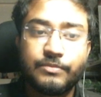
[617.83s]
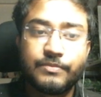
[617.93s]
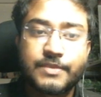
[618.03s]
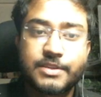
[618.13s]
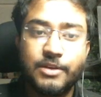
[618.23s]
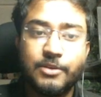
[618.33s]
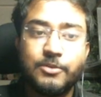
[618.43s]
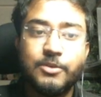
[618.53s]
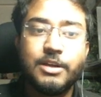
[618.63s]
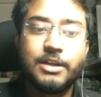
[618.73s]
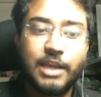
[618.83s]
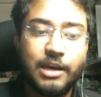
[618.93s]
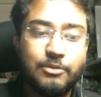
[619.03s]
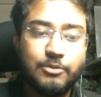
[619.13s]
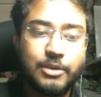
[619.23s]
So
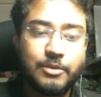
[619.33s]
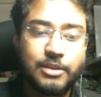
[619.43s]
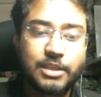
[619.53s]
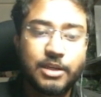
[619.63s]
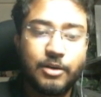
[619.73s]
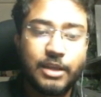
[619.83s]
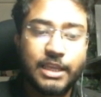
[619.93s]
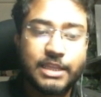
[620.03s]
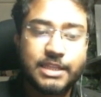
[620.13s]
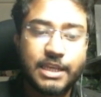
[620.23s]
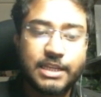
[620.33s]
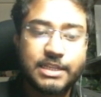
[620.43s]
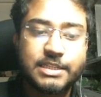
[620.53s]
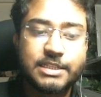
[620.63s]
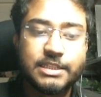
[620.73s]
now we will go ahead
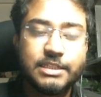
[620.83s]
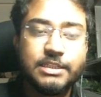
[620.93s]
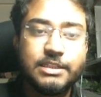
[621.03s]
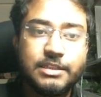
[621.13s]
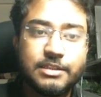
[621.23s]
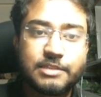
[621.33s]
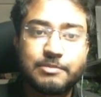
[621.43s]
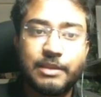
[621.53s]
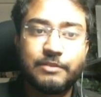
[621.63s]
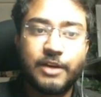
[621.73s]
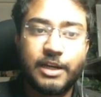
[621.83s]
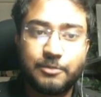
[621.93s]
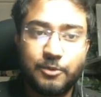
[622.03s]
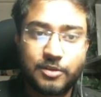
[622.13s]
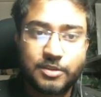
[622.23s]
and display
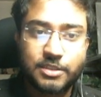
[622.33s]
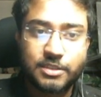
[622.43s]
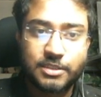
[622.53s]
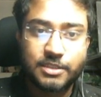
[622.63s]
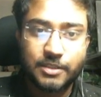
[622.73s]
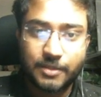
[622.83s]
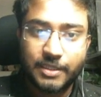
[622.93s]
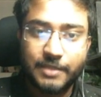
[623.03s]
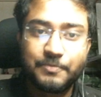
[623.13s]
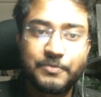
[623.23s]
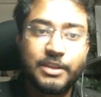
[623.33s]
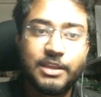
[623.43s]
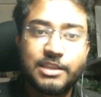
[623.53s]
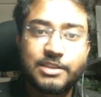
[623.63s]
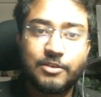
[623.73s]
fireballs. Okay,
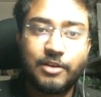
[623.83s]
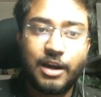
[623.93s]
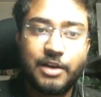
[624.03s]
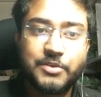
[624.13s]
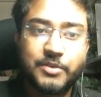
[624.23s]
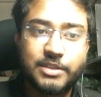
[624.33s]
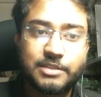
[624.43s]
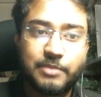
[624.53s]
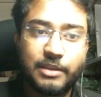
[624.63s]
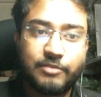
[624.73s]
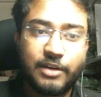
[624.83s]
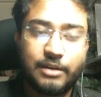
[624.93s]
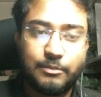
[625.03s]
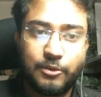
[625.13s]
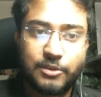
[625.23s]
so how do we display
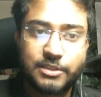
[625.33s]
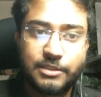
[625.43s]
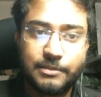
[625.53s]
fireballs?